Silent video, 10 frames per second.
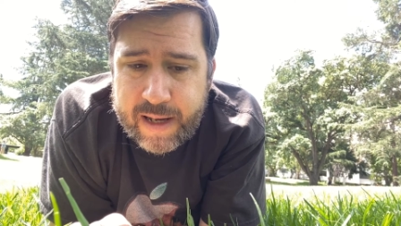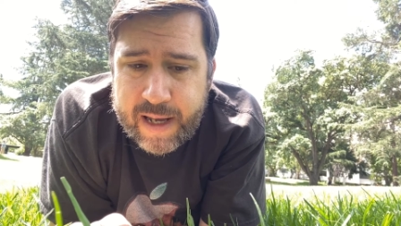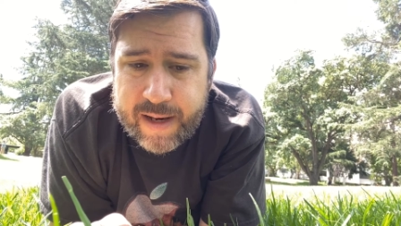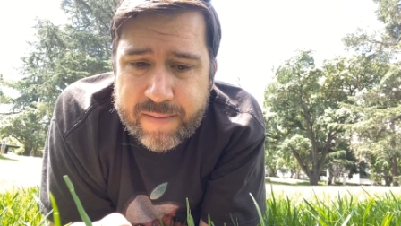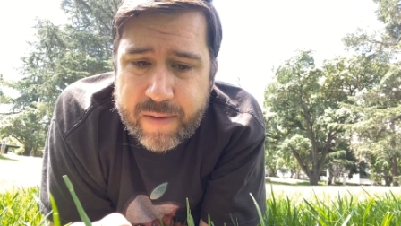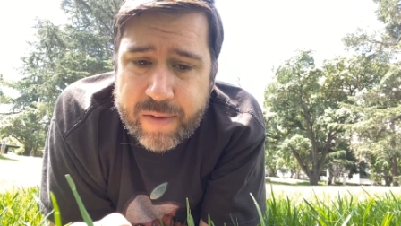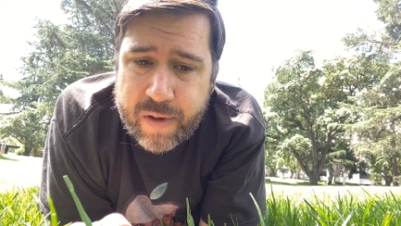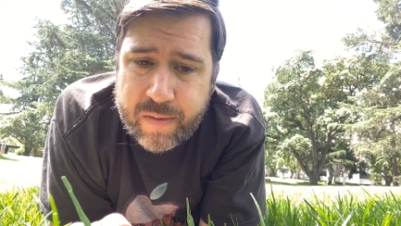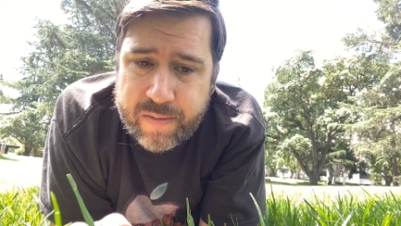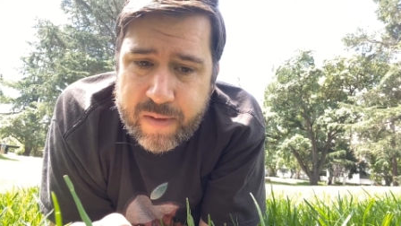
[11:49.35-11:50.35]
And if you
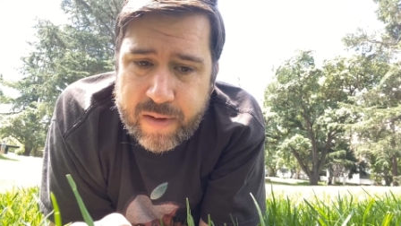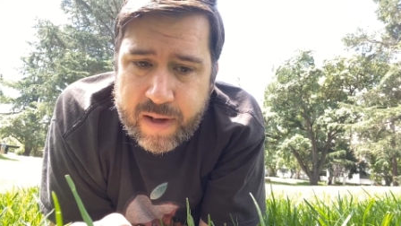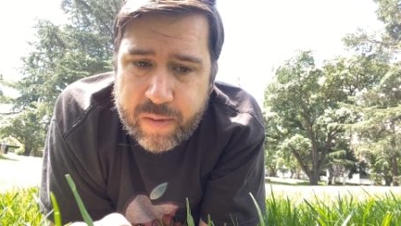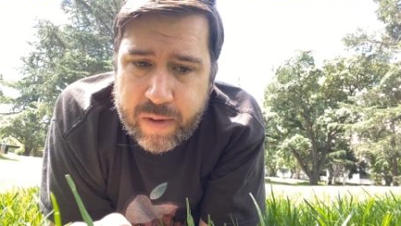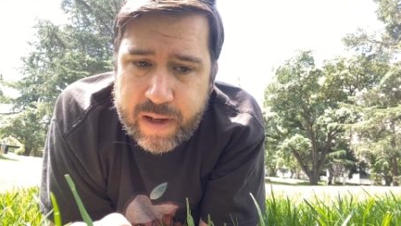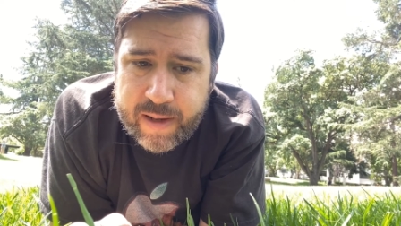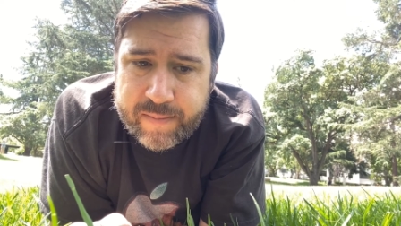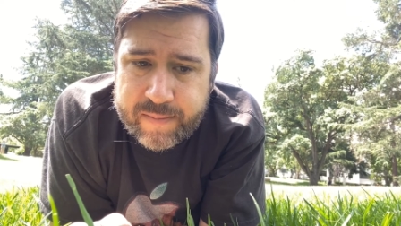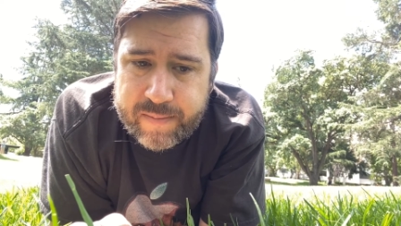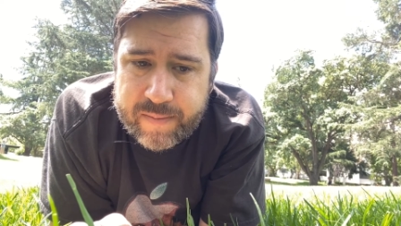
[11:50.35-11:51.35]
don't feel that way,
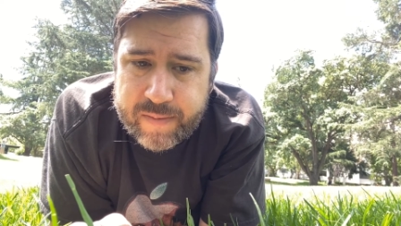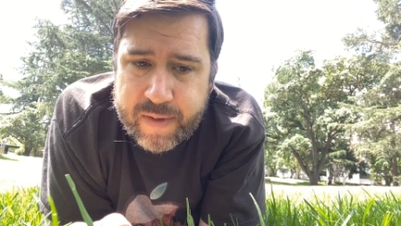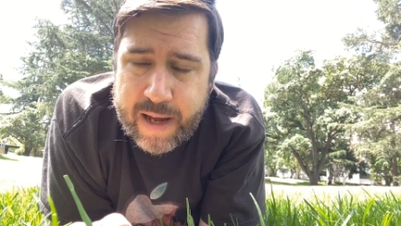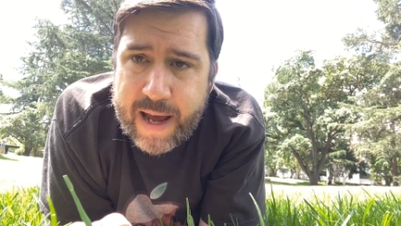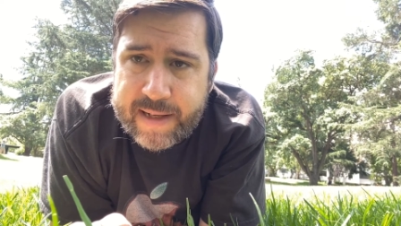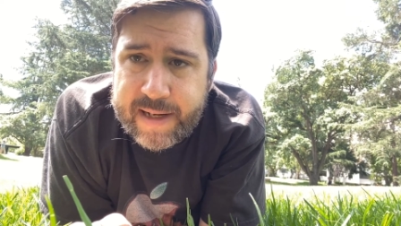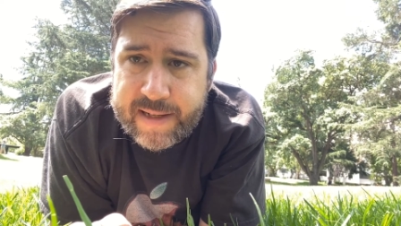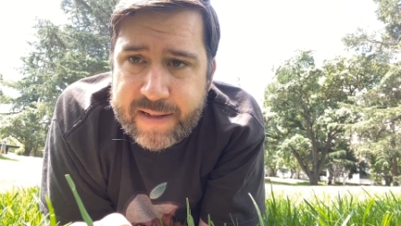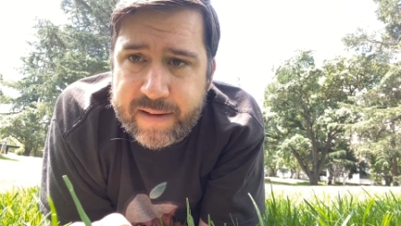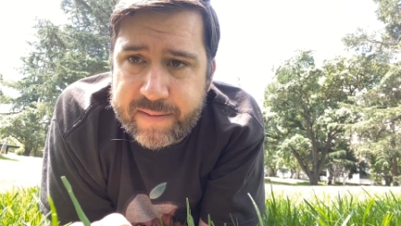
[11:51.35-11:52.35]
act
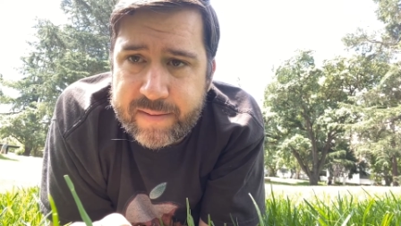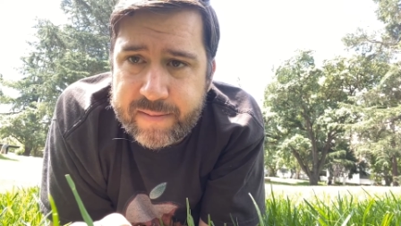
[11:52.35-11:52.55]
as if.